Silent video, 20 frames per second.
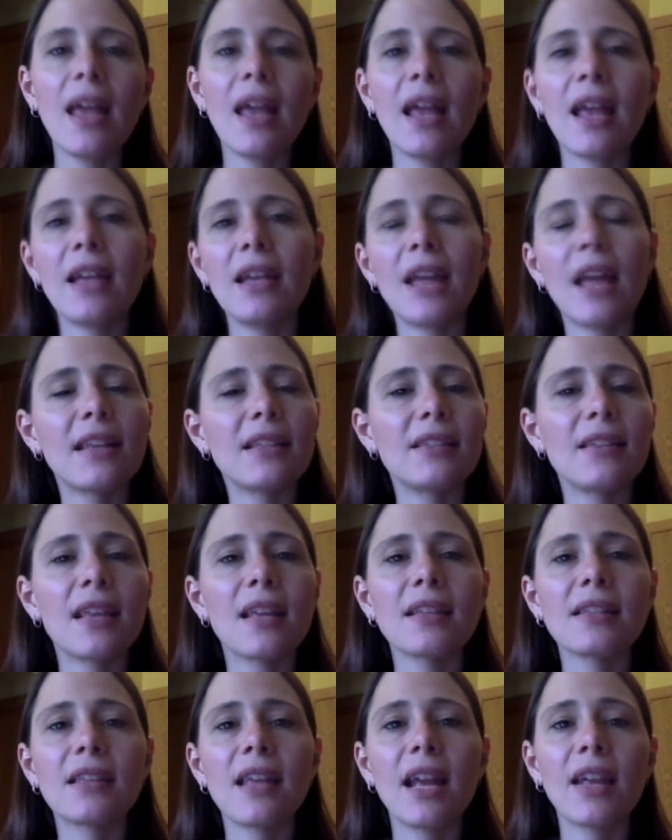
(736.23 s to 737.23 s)
And it has
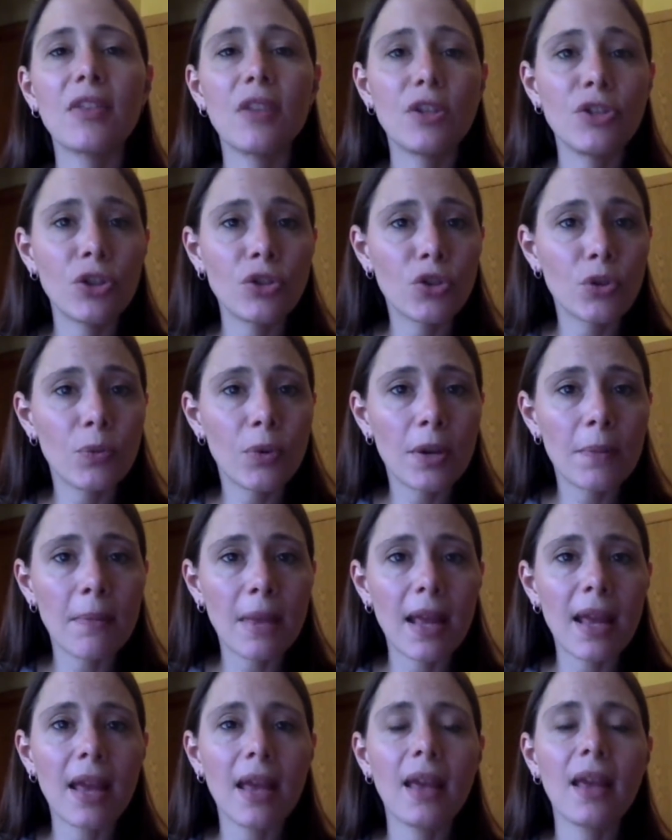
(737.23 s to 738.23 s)
things like The Gingerbread
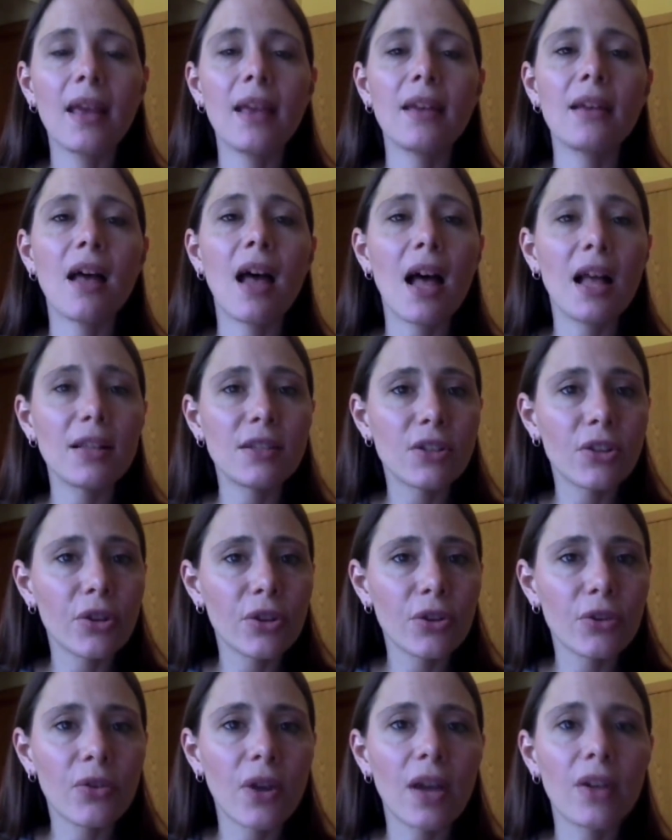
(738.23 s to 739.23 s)
Man,
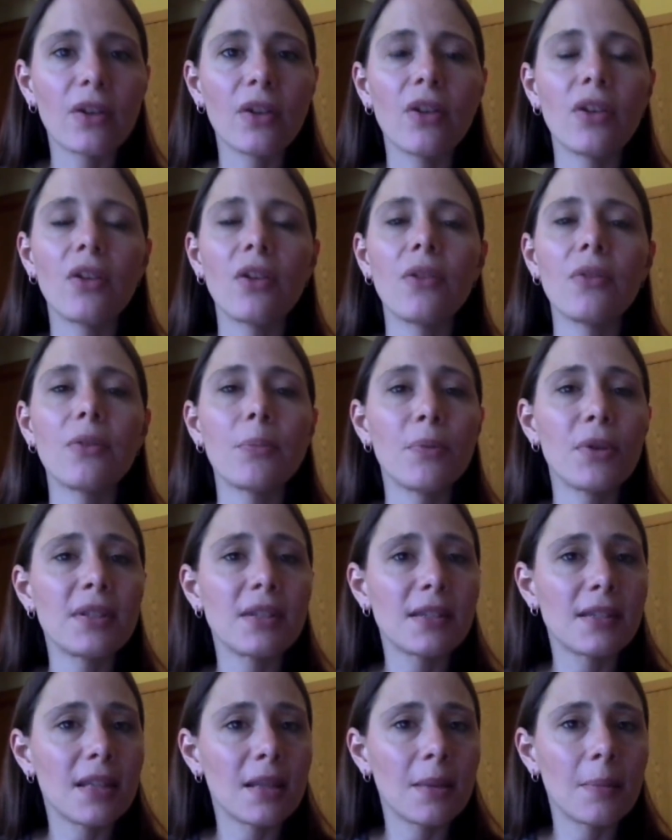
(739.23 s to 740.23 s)
Hansel and Gretel, The
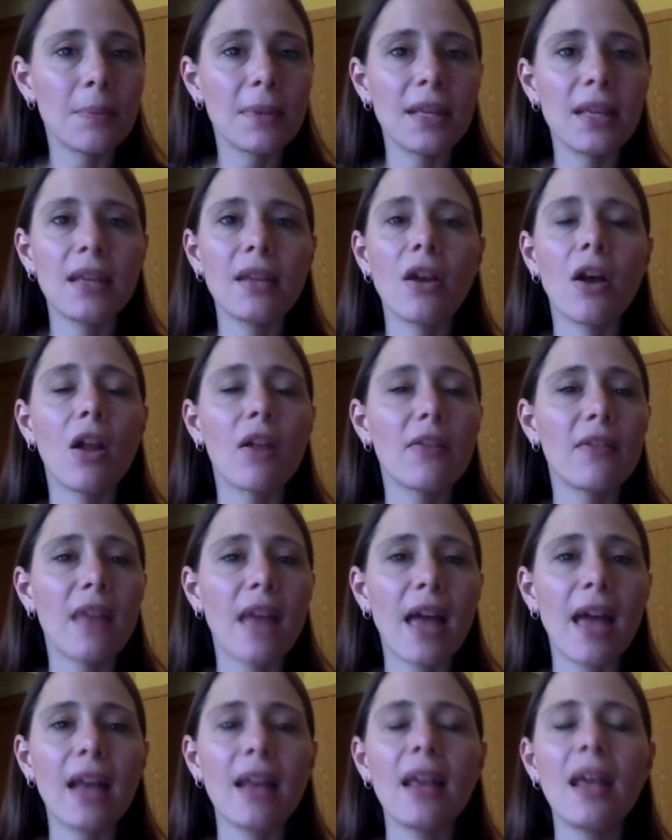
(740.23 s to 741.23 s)
Princess and the Pea, all of
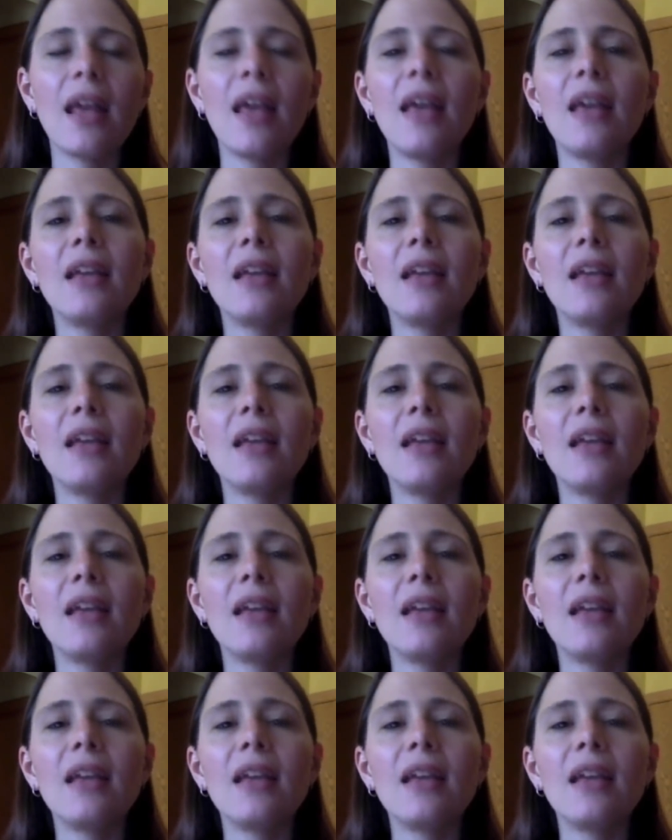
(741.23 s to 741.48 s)
that.